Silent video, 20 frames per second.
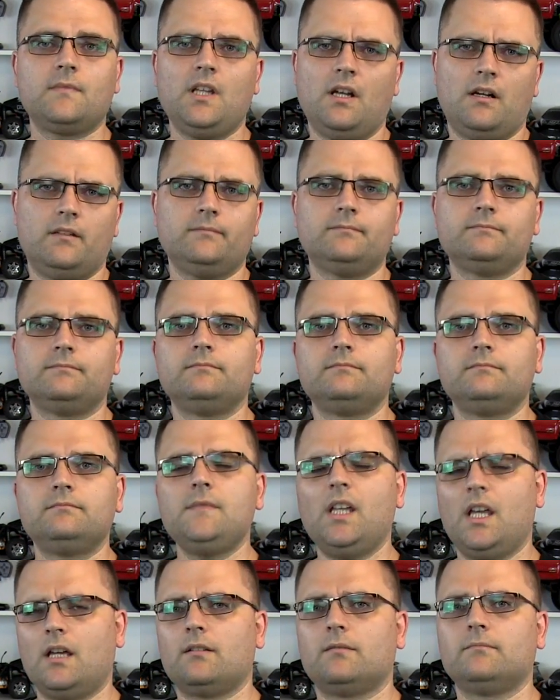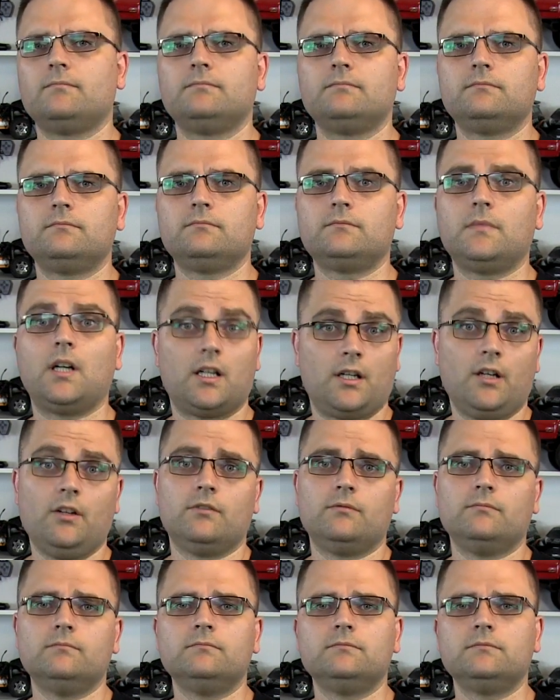you know, yeah, I
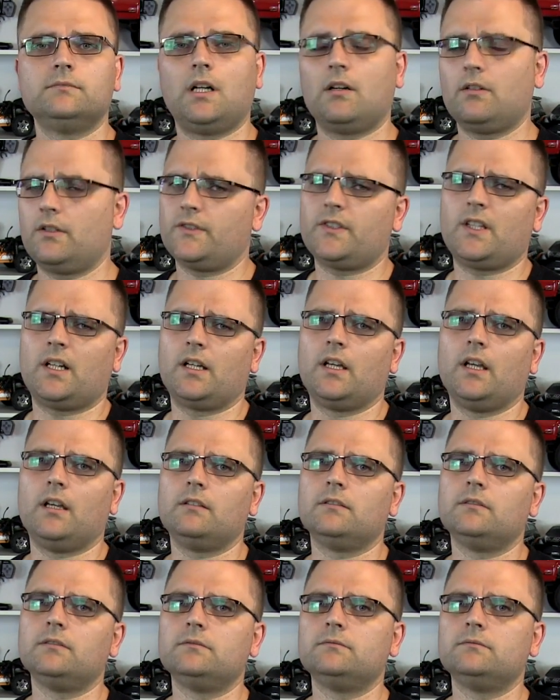know. I'm gonna start again.